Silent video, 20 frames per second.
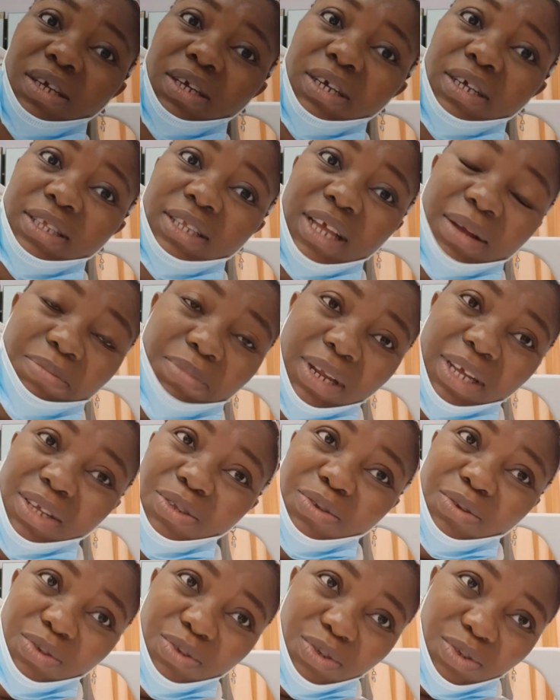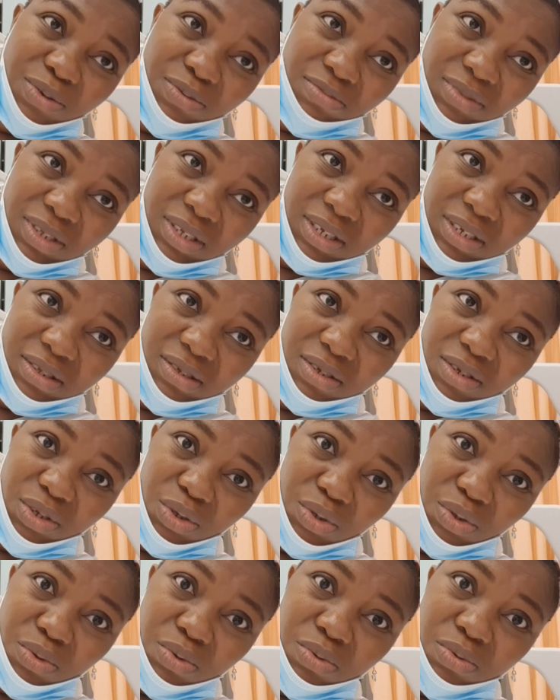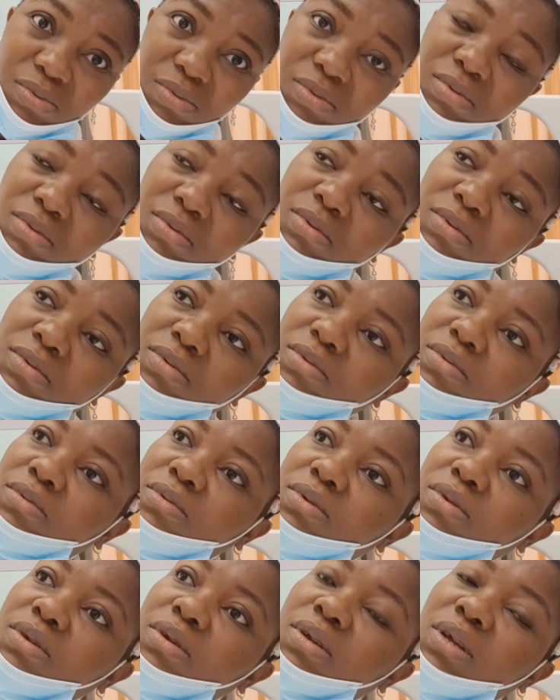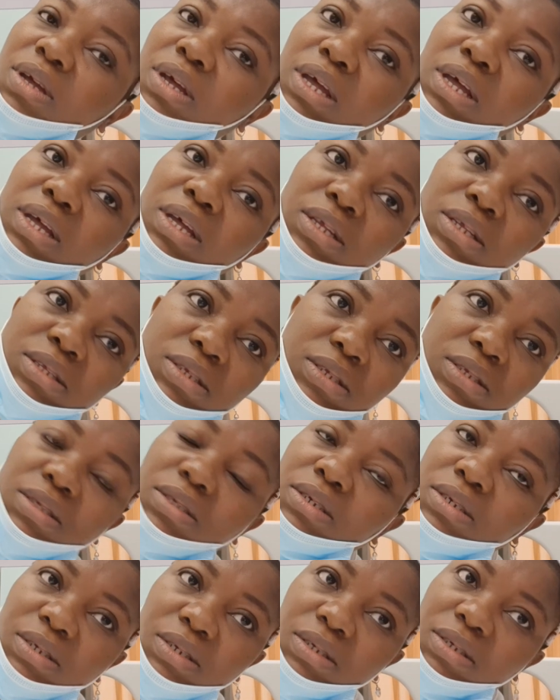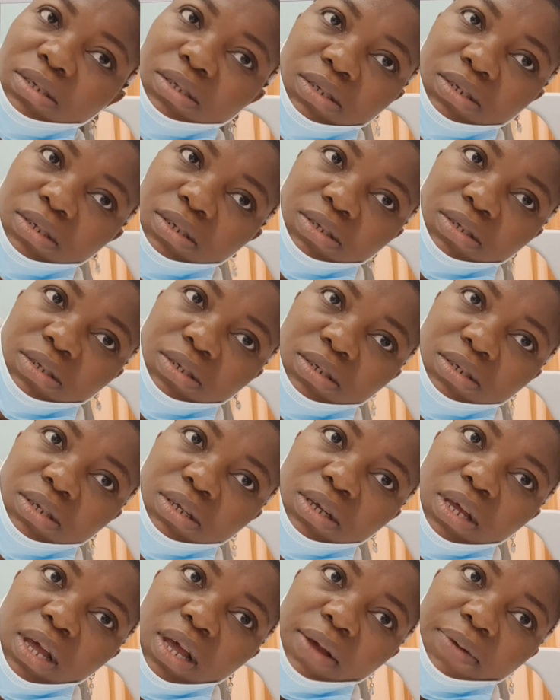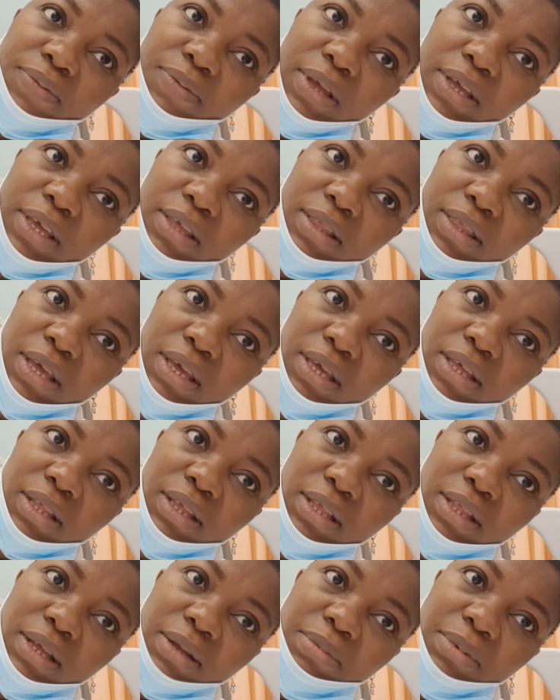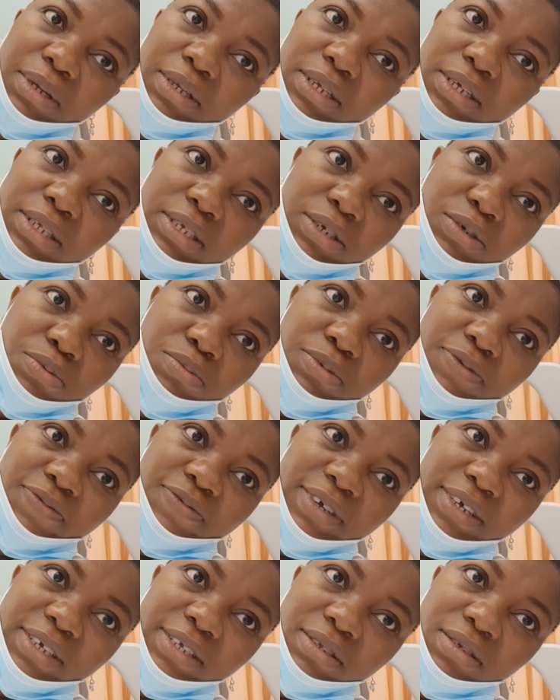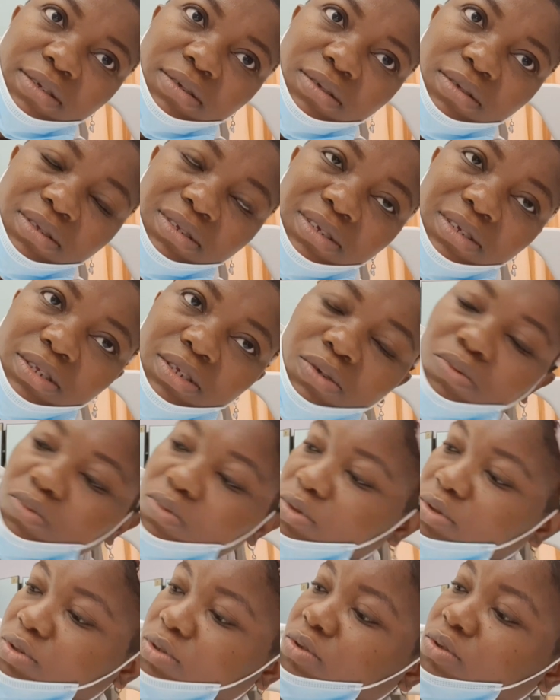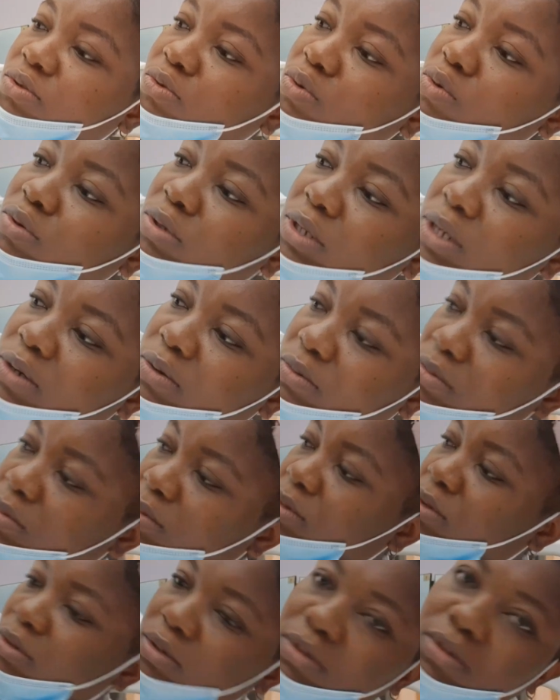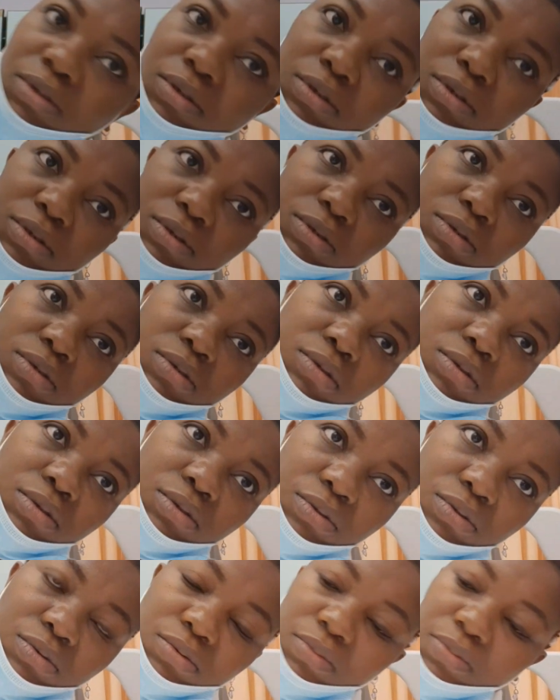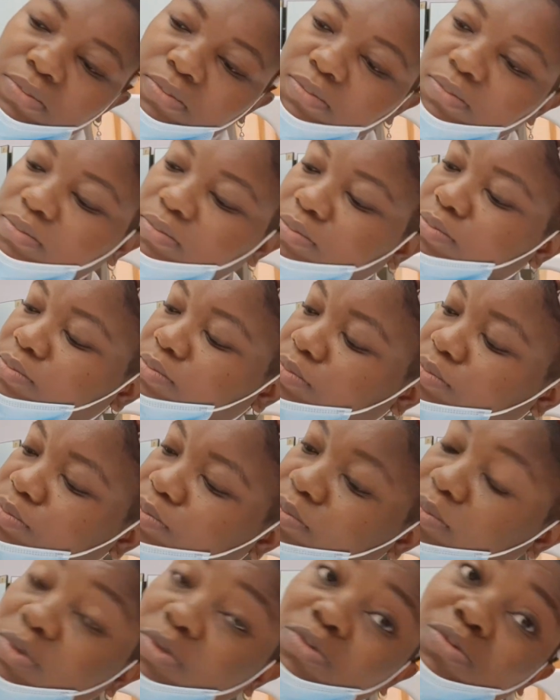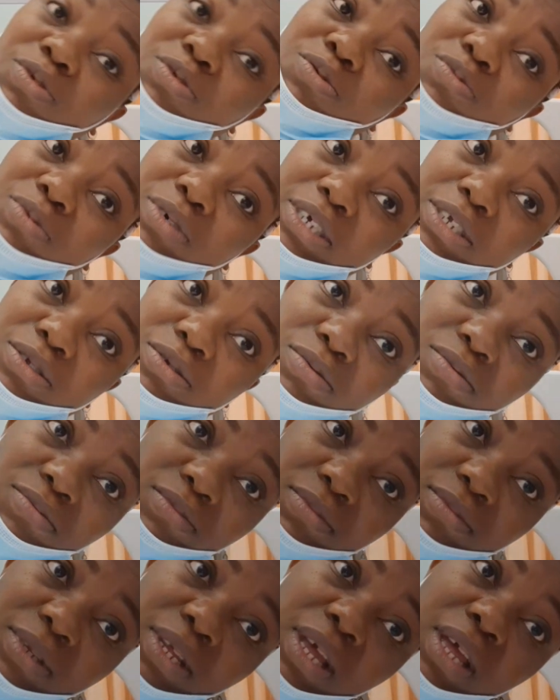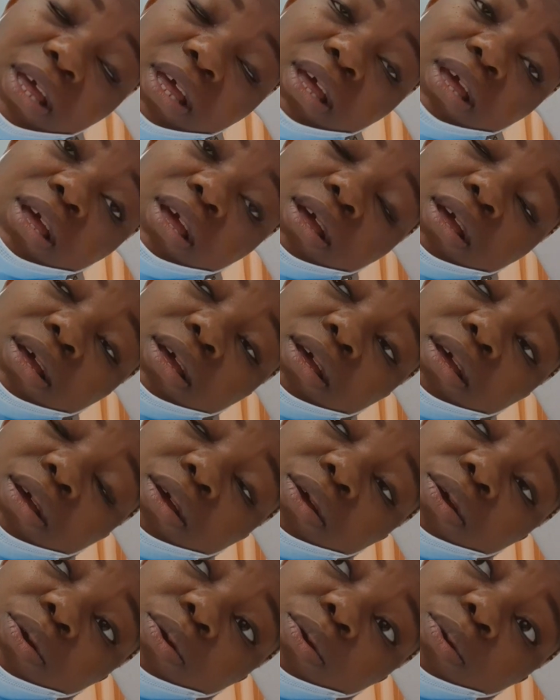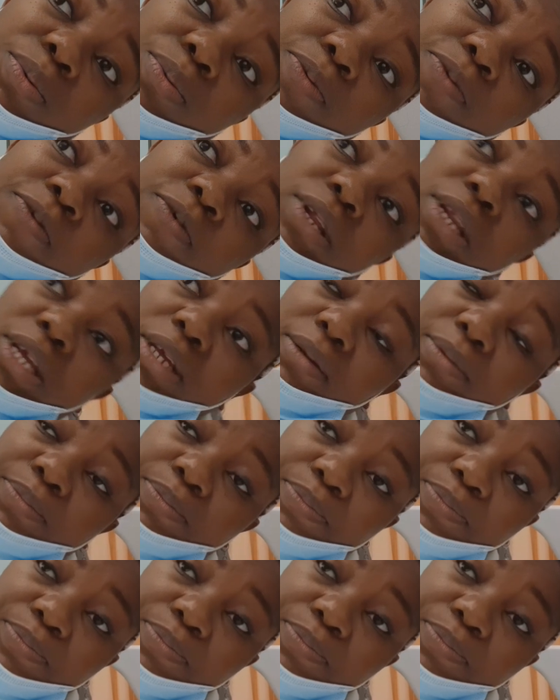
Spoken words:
a tablet or something, you know. And after taking the tablet, then he'll be fine. The thing will just go down. You know? What do I know? Hopefully,